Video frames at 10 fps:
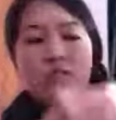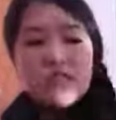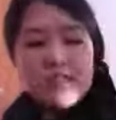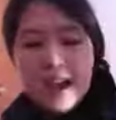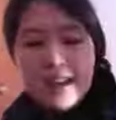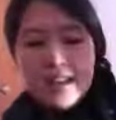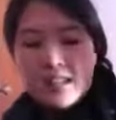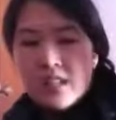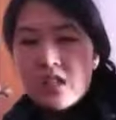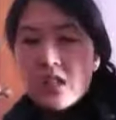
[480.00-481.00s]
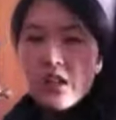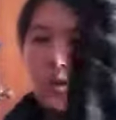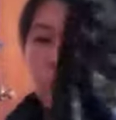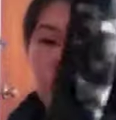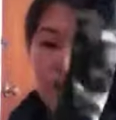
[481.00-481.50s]
on the side as detailing
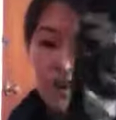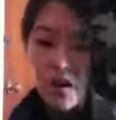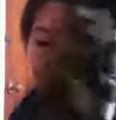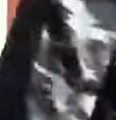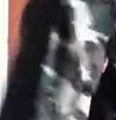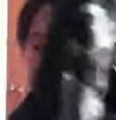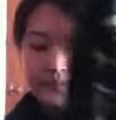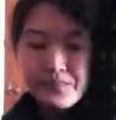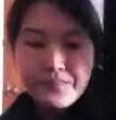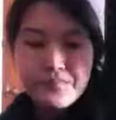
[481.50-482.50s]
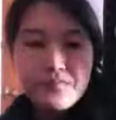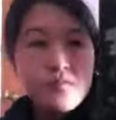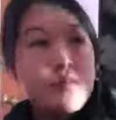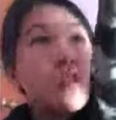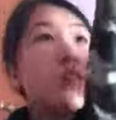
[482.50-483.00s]
on one of the
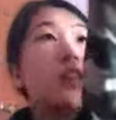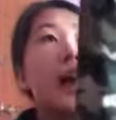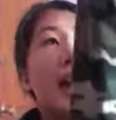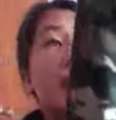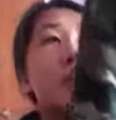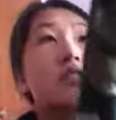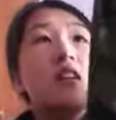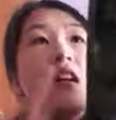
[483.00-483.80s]
legs,